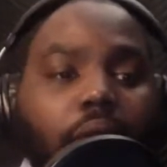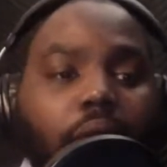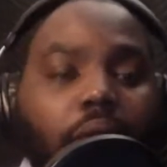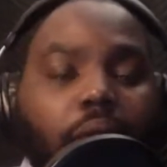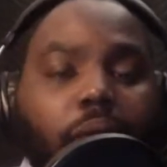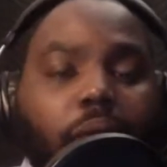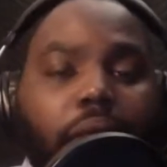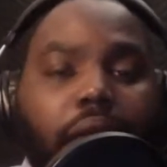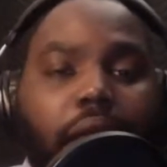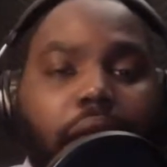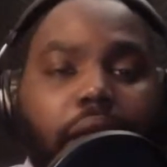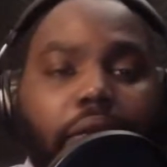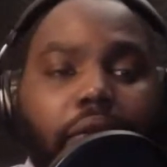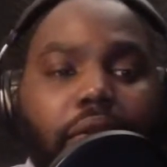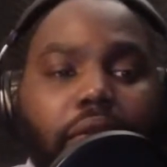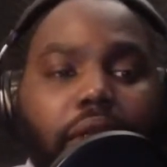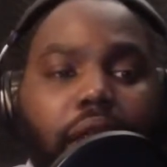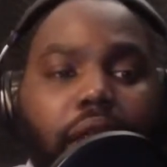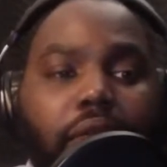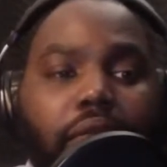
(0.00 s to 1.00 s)
when we have
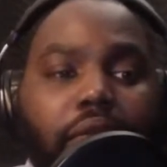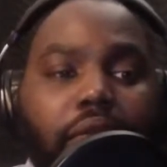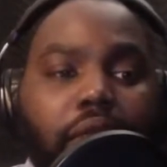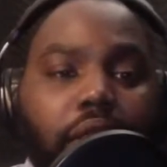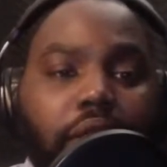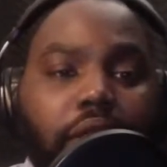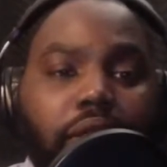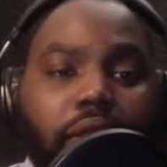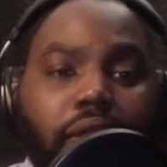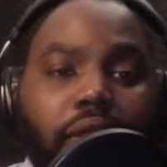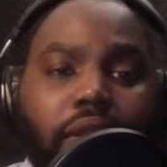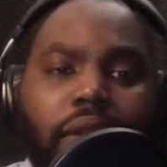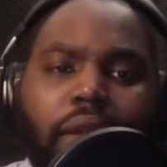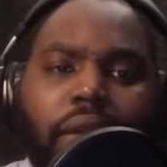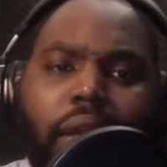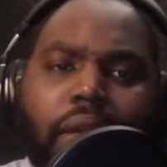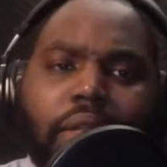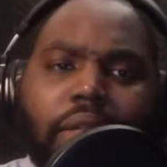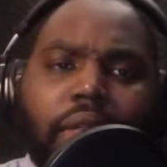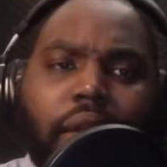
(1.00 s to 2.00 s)
those conversations, and a
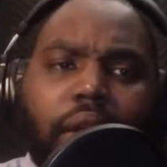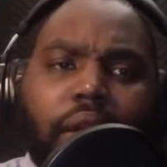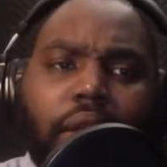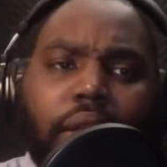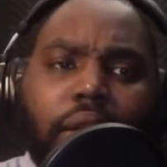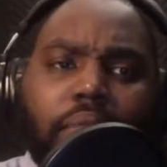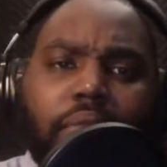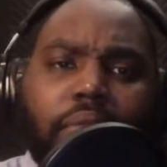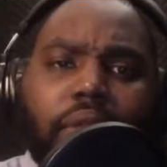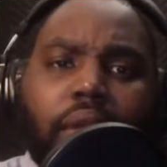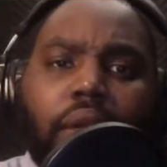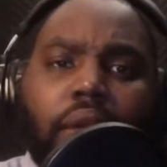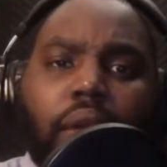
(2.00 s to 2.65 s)
lot of times